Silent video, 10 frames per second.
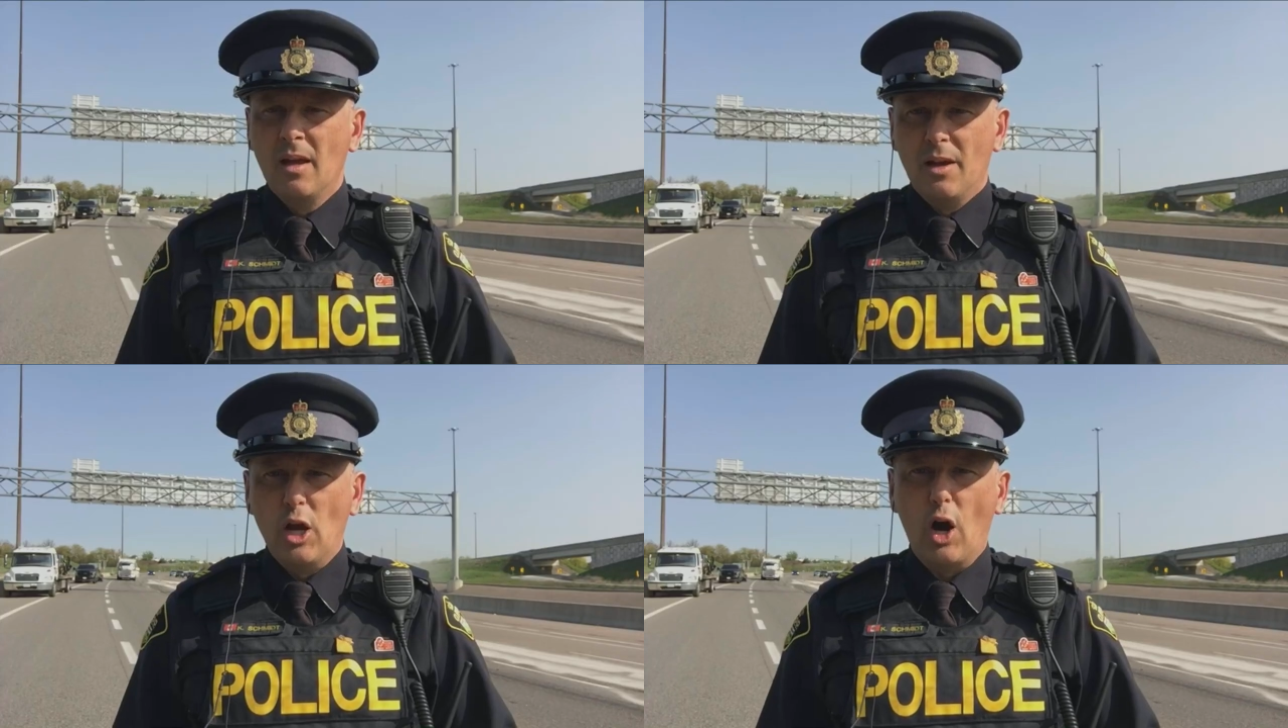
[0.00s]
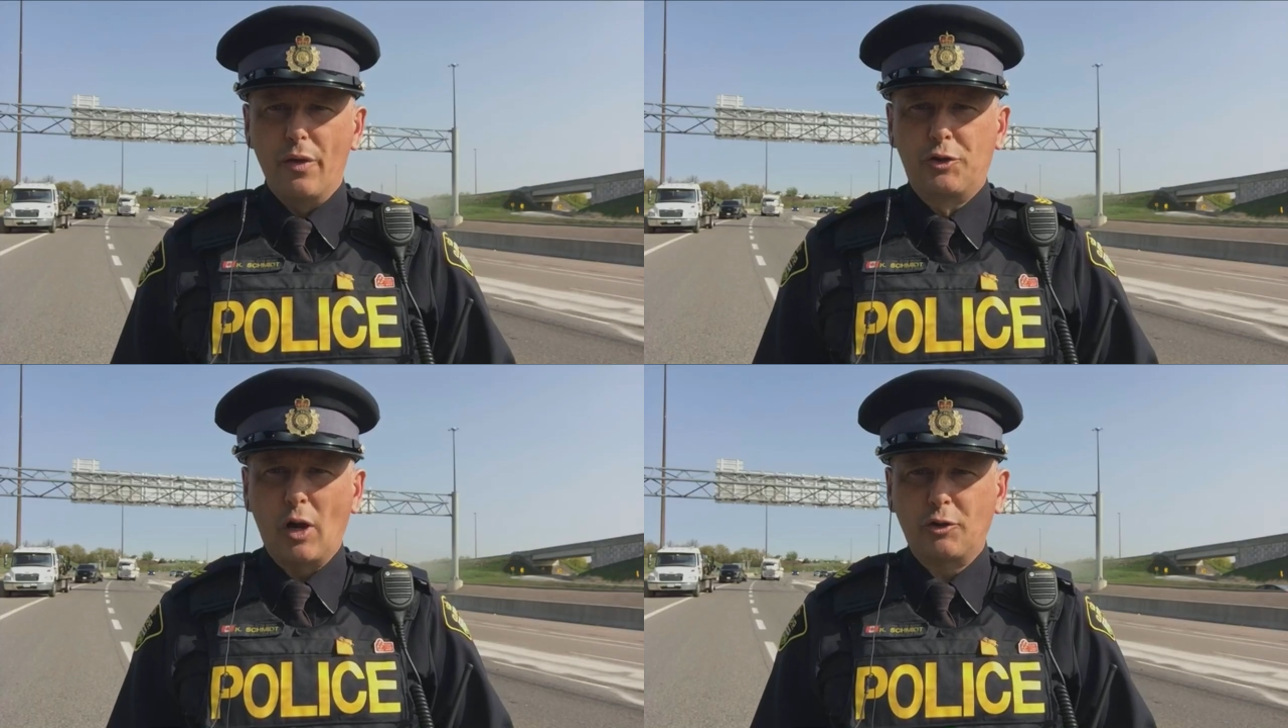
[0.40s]
No, the
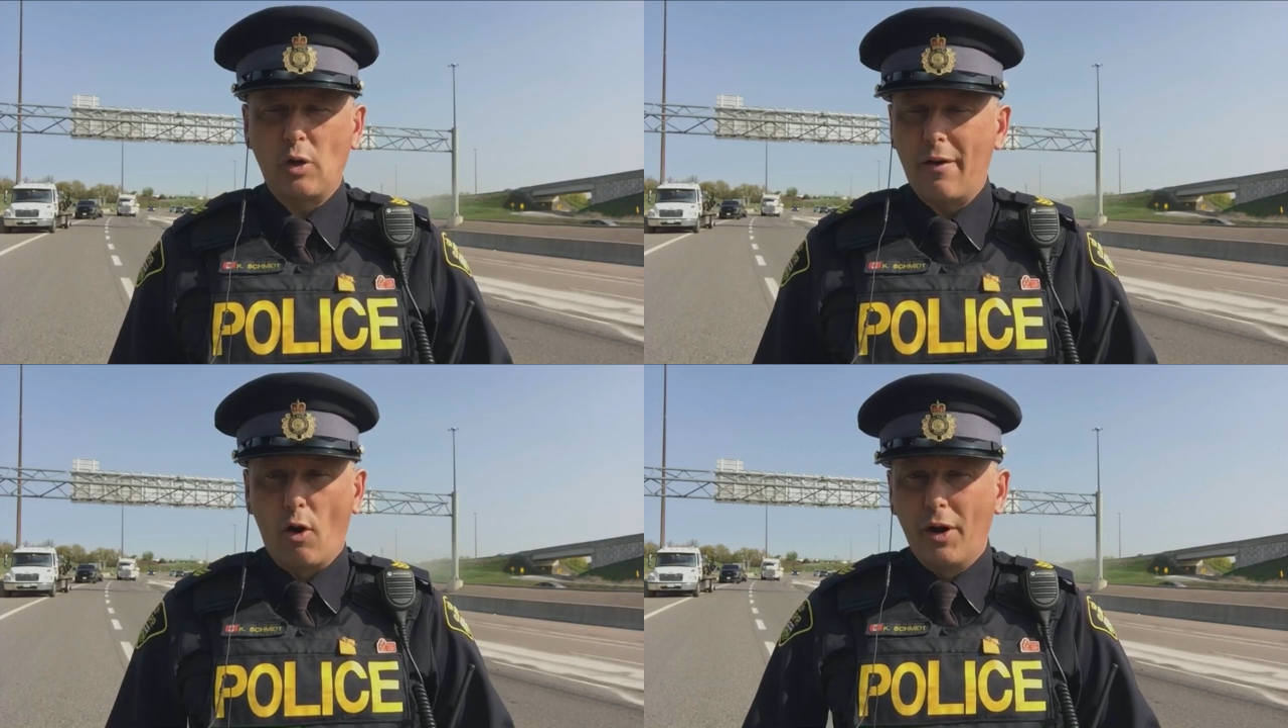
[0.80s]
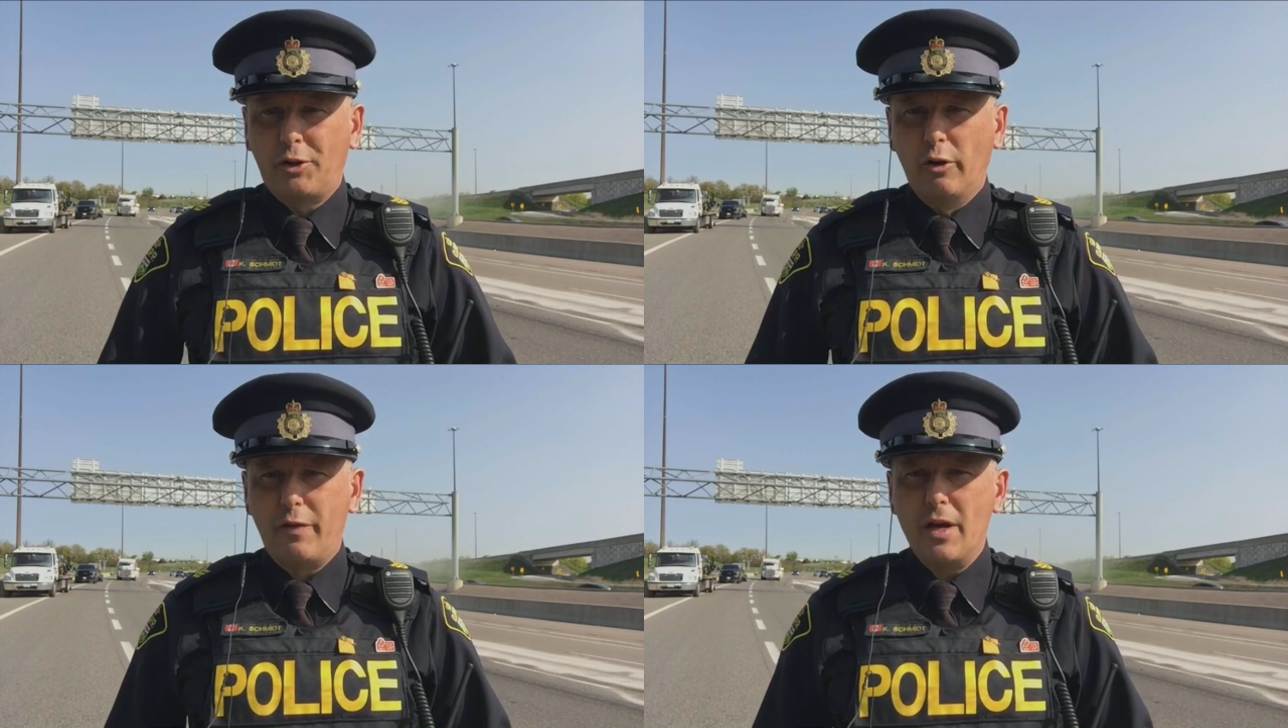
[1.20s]
truck driver, only
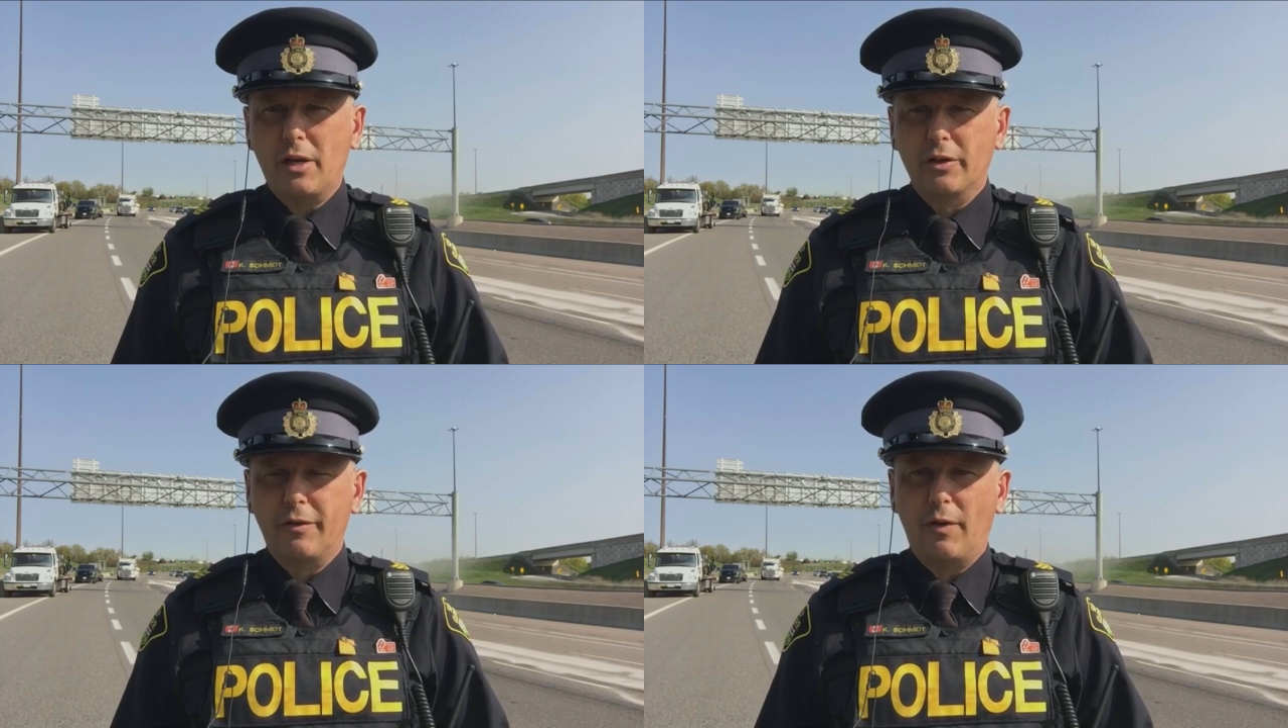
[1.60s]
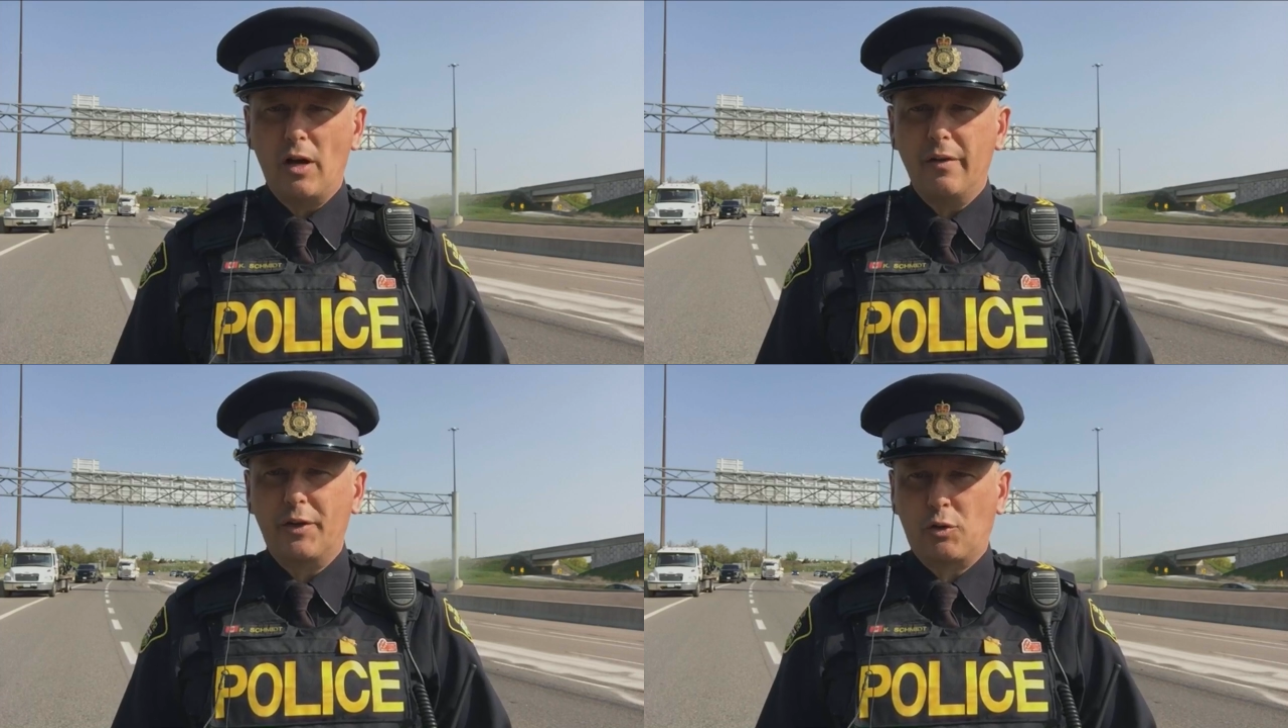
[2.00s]
two vehicles
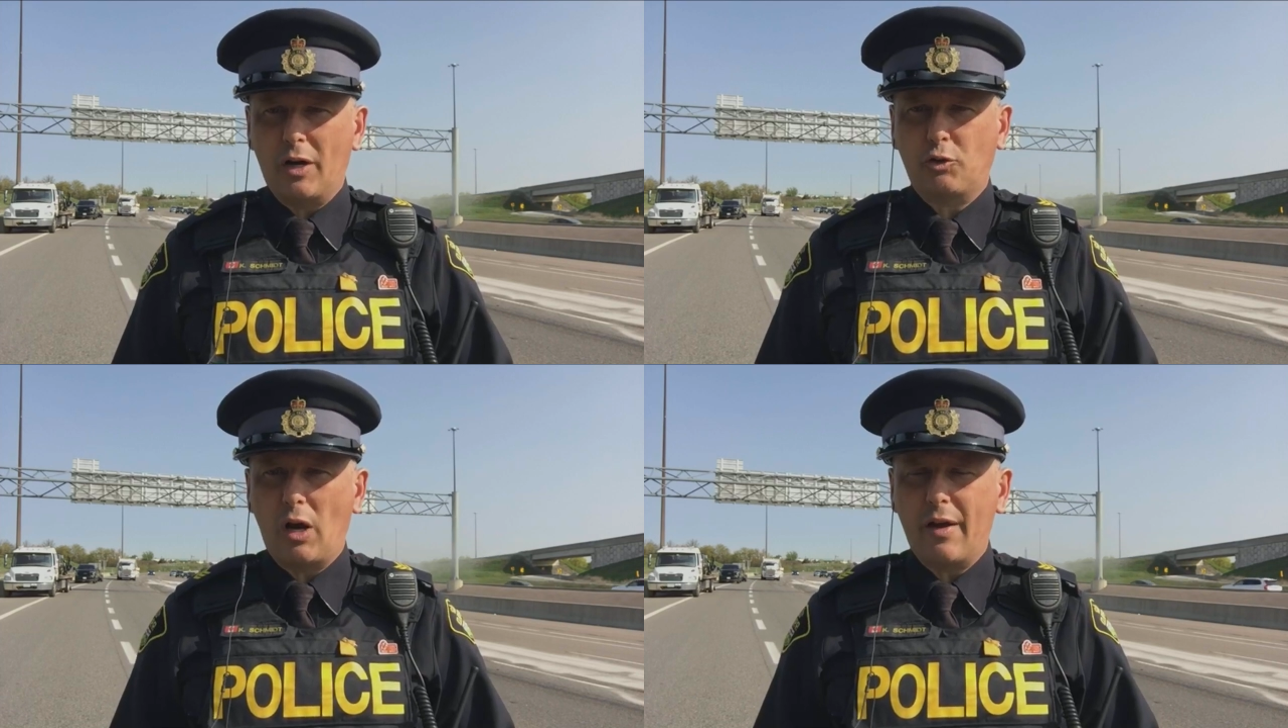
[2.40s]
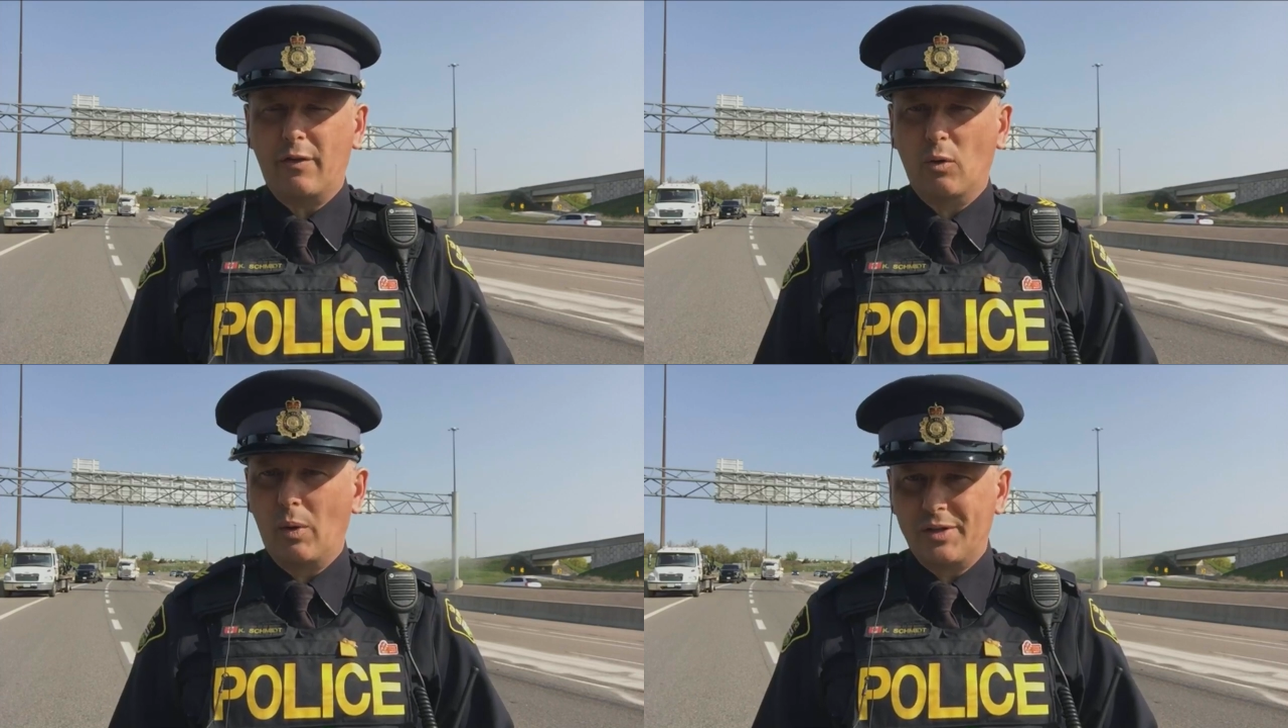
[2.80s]
involved. The truck
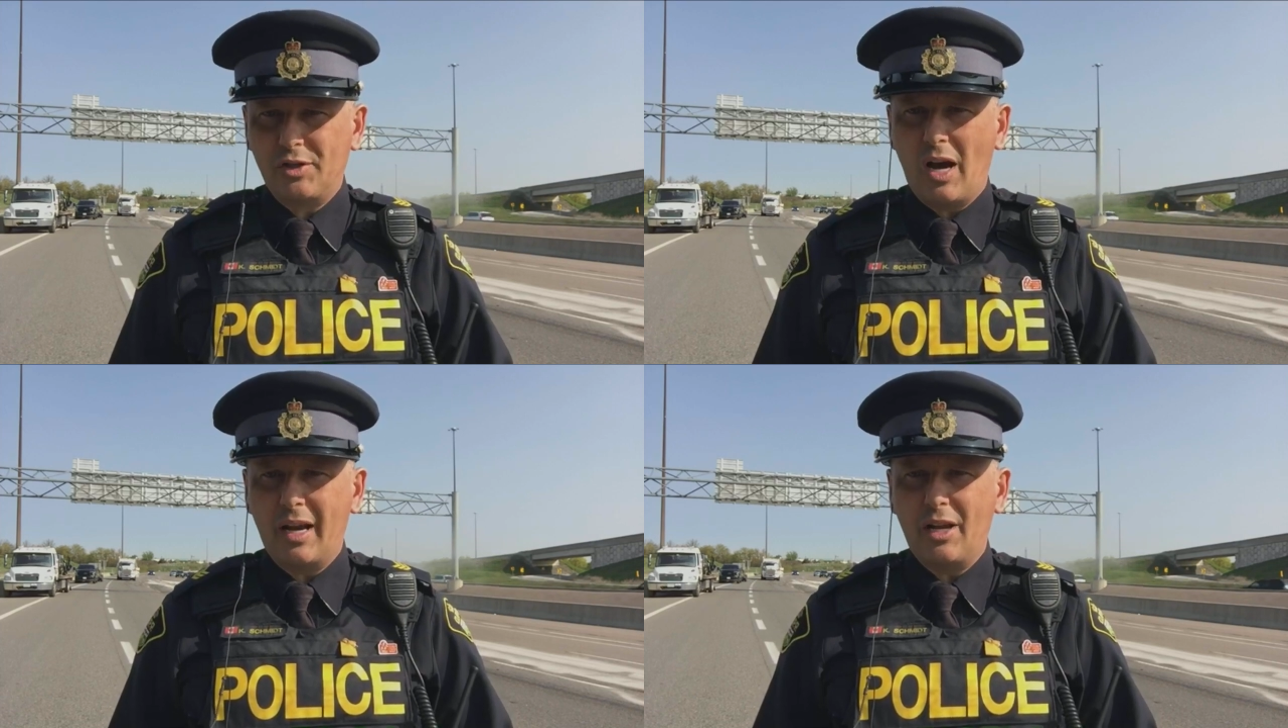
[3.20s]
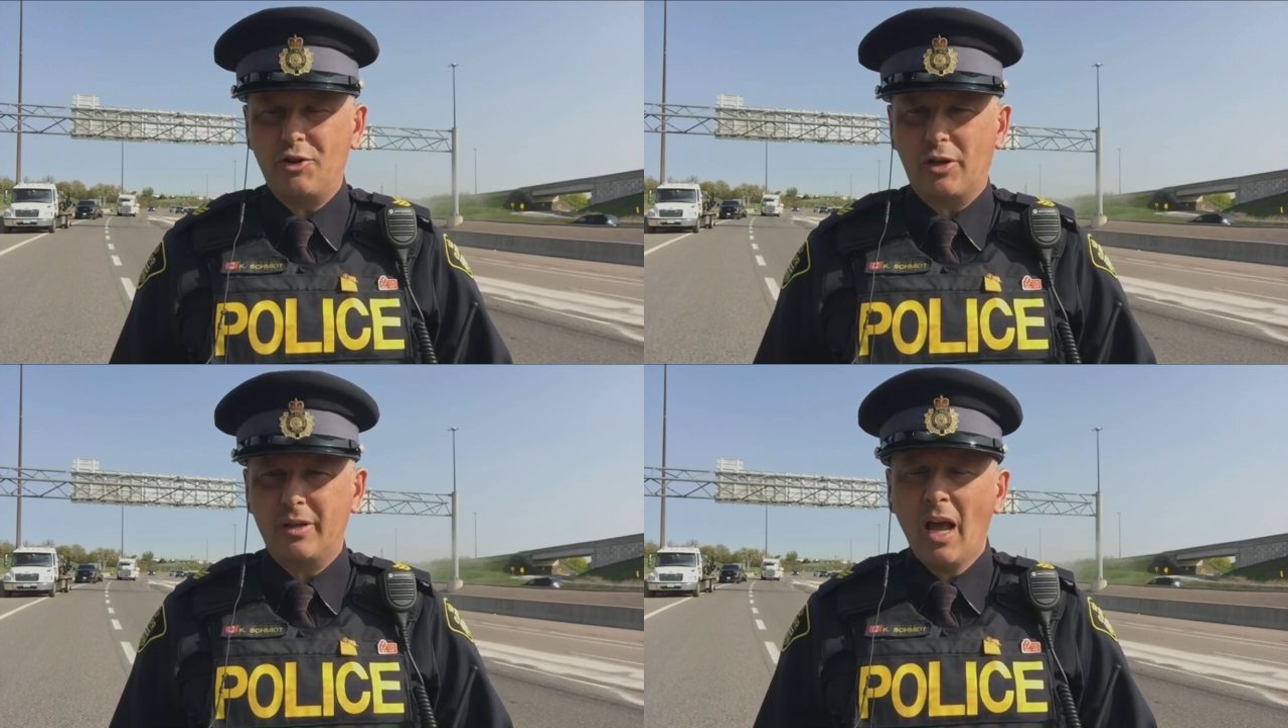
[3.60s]
driver was not
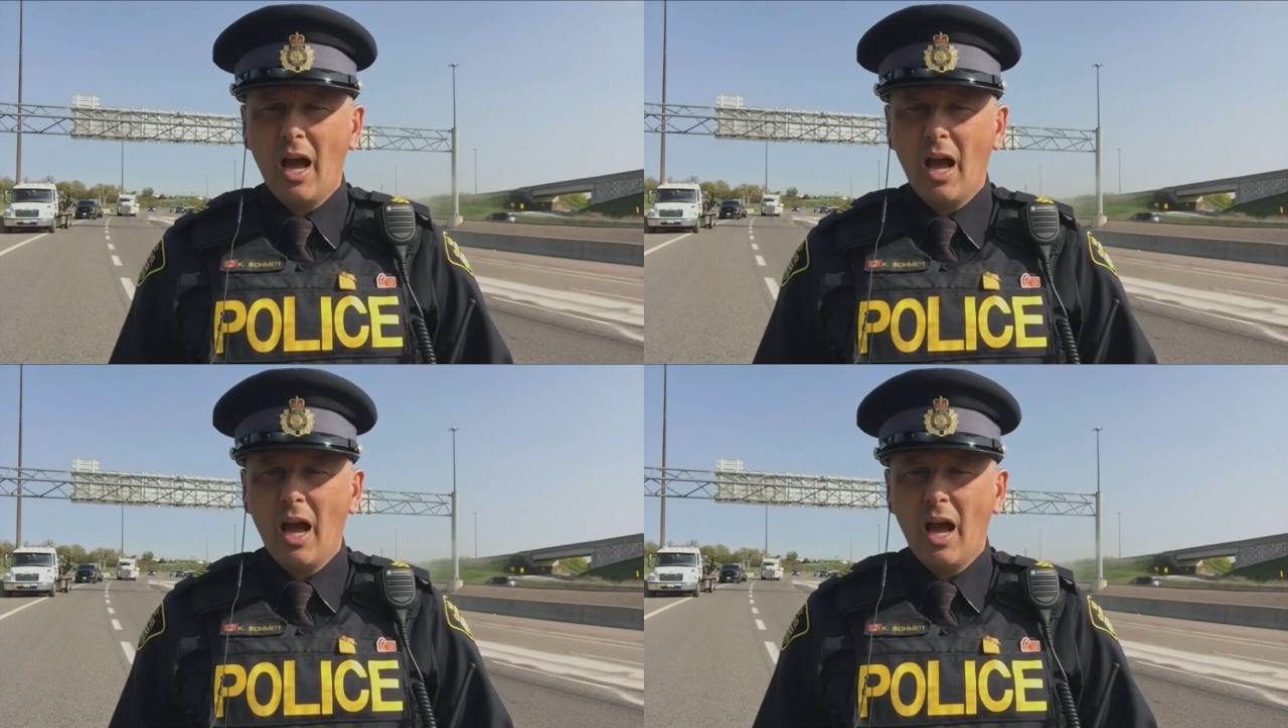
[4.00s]
injured.